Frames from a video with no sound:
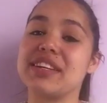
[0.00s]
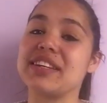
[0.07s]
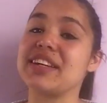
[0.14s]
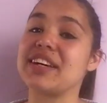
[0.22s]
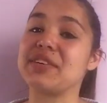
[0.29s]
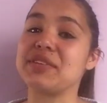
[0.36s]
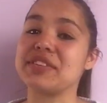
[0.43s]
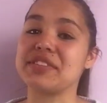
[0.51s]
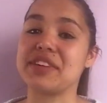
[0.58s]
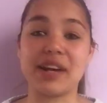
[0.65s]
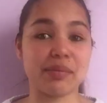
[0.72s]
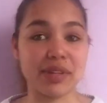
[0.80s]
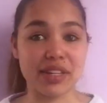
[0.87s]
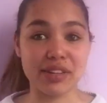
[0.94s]
in our
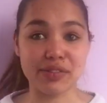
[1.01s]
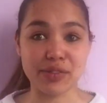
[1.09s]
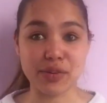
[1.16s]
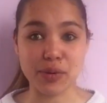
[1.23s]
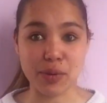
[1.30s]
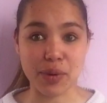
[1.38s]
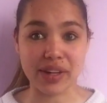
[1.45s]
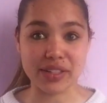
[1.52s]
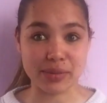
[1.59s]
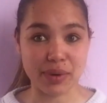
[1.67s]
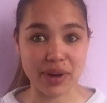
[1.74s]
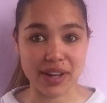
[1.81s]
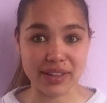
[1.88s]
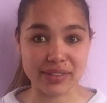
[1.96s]
family for quite a
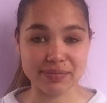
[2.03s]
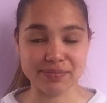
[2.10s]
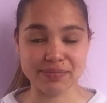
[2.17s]
while.